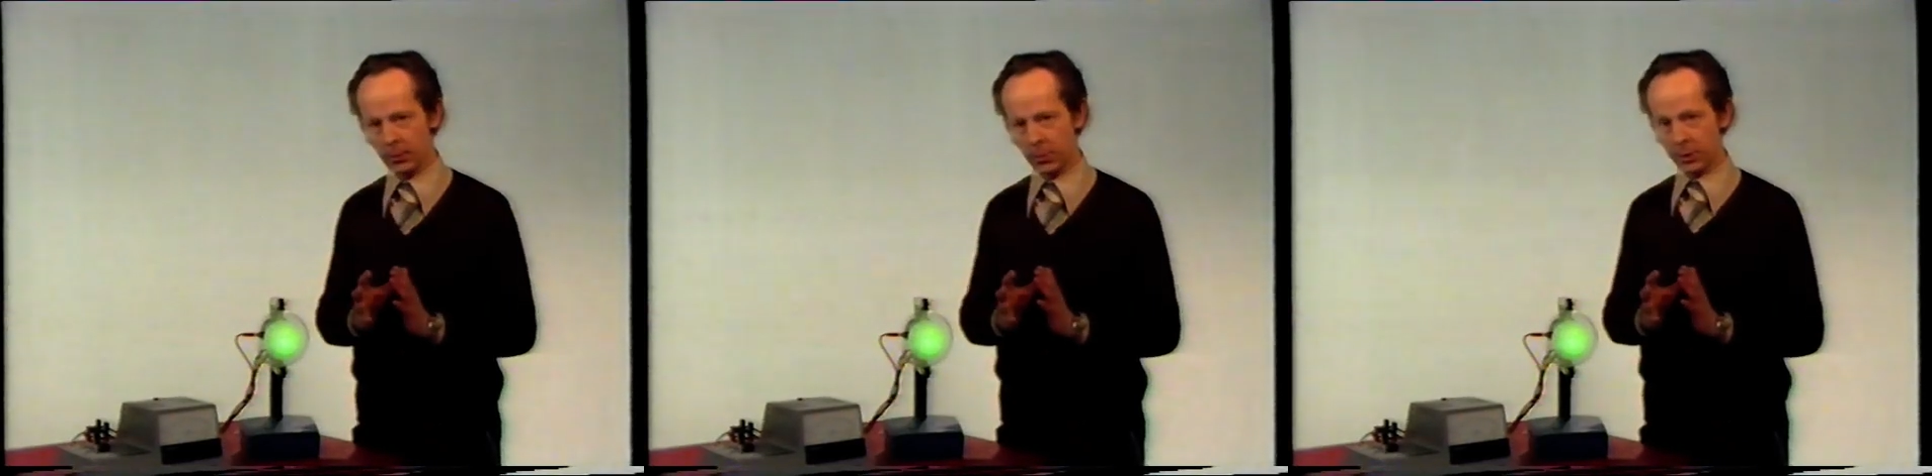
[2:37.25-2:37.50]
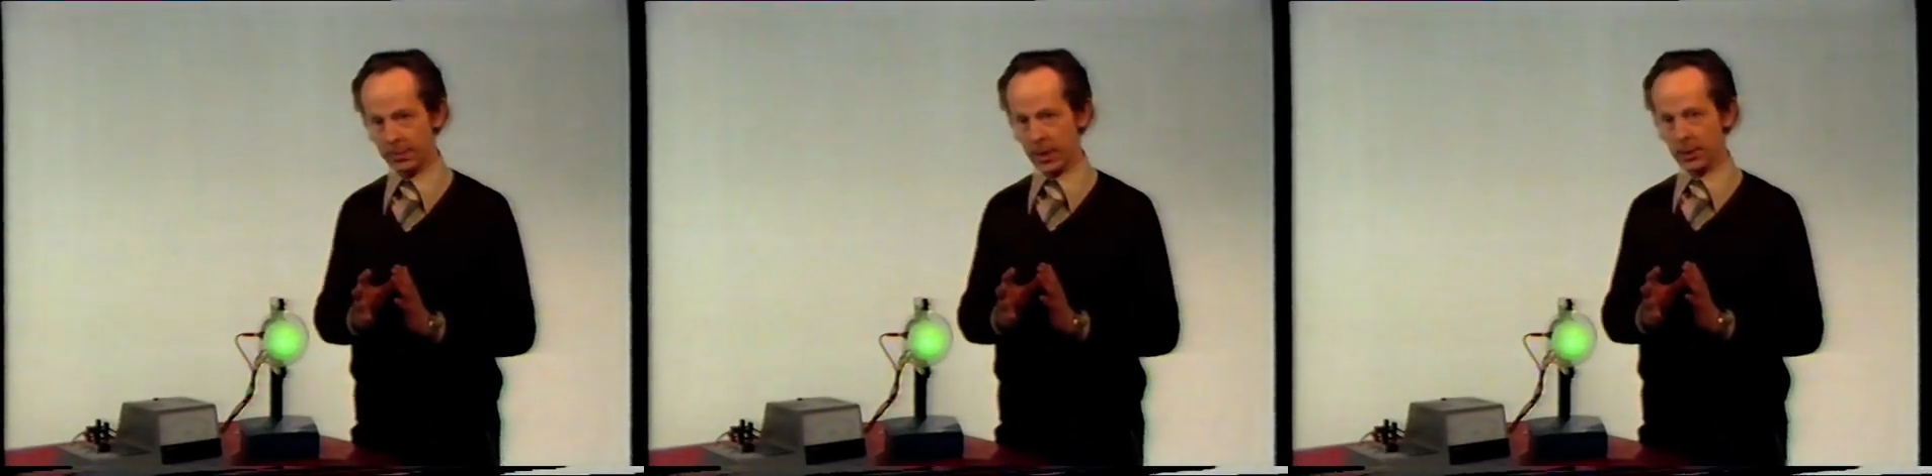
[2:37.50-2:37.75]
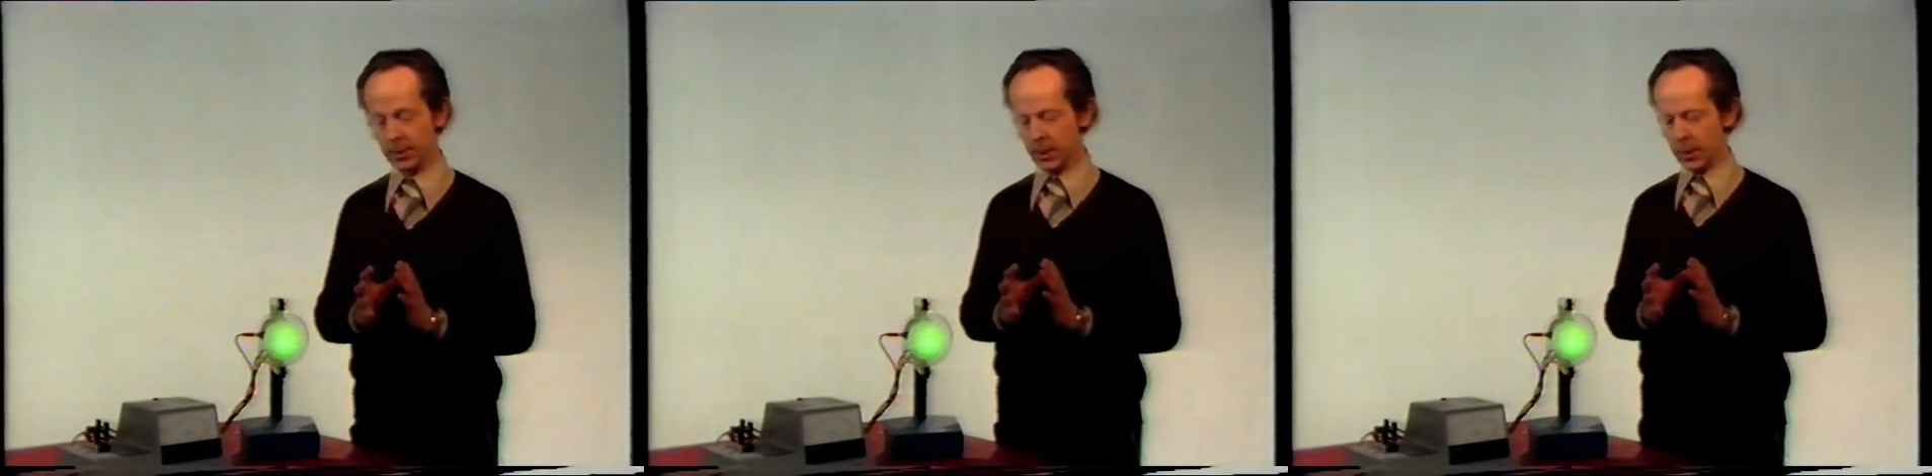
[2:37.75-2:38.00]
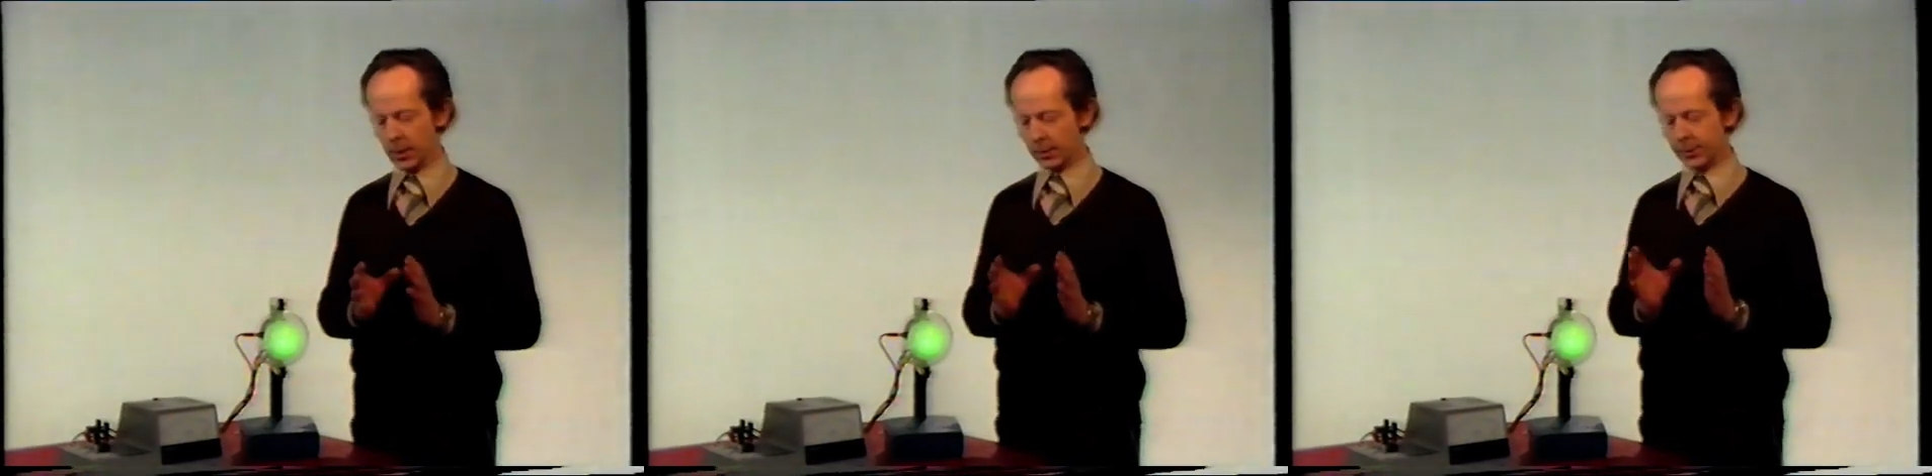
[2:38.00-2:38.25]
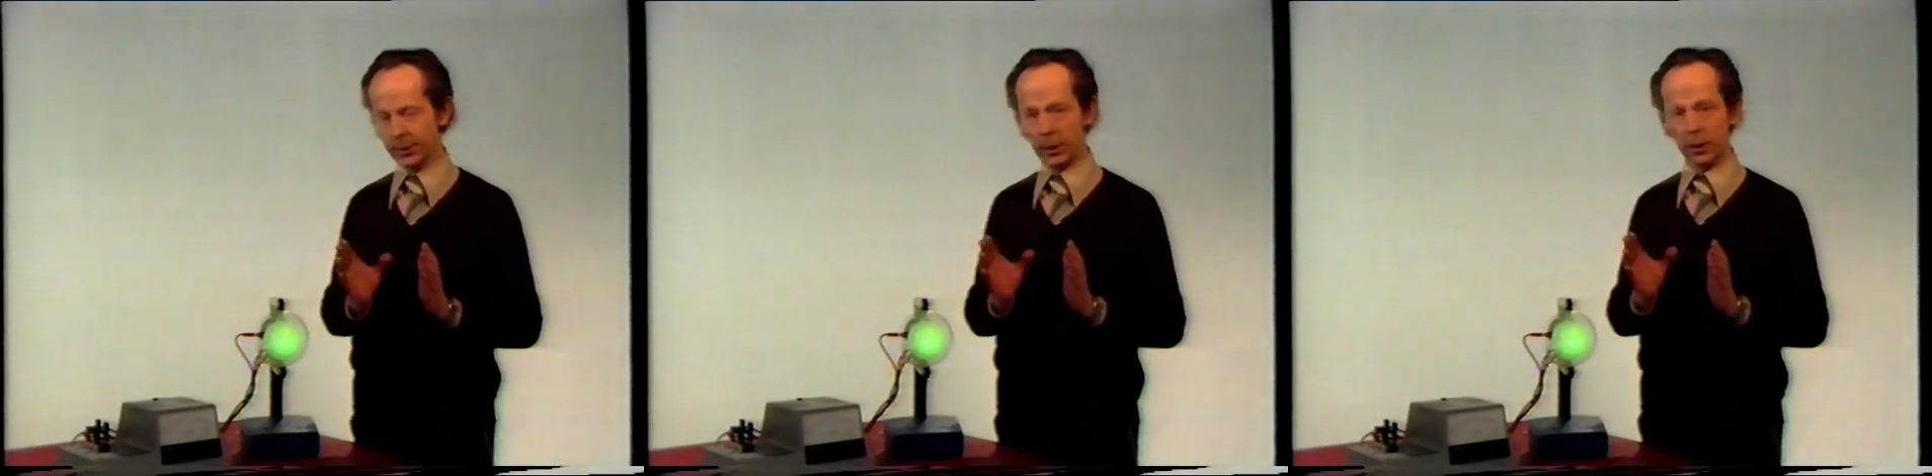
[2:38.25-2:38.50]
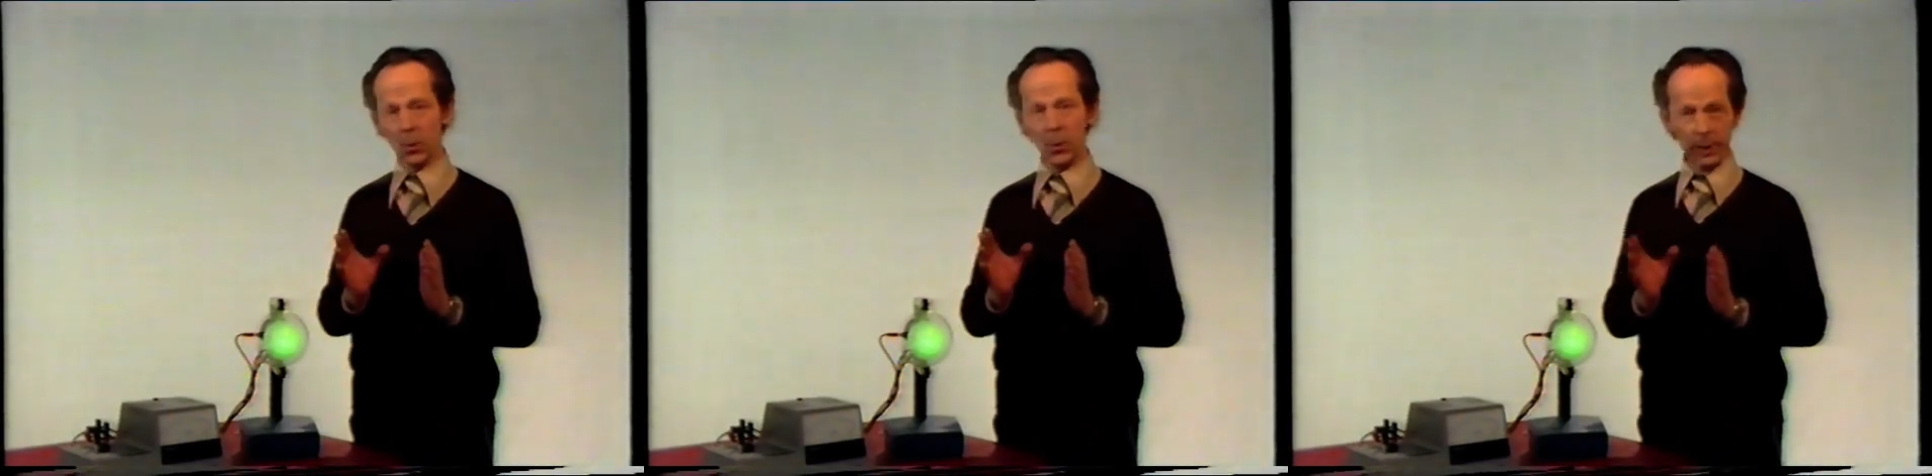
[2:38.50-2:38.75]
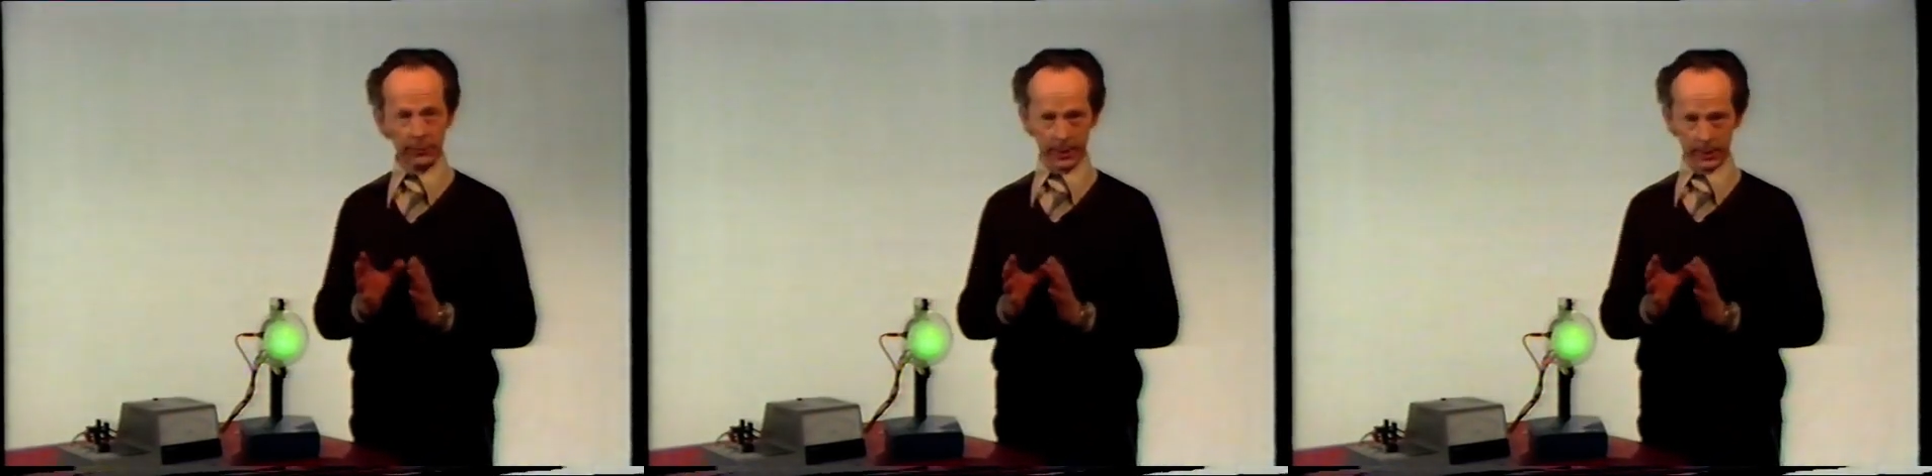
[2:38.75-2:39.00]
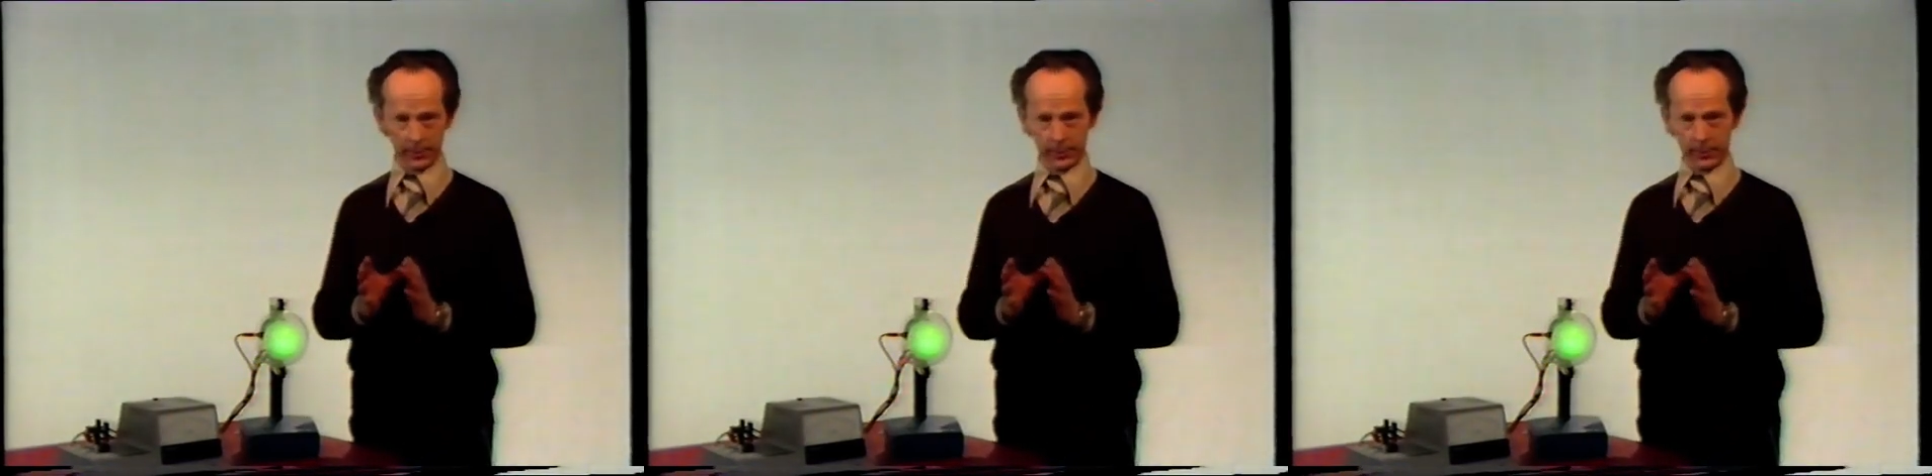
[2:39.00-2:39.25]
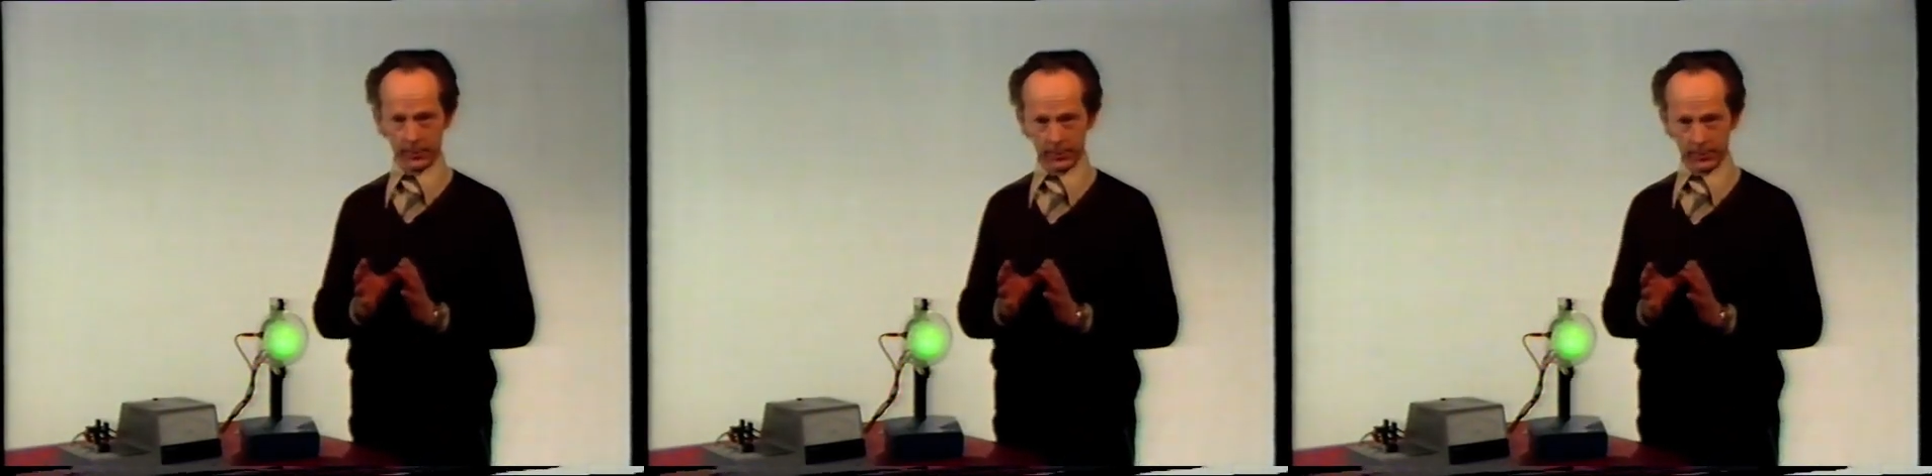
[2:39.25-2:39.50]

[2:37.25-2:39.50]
which means that the wavelength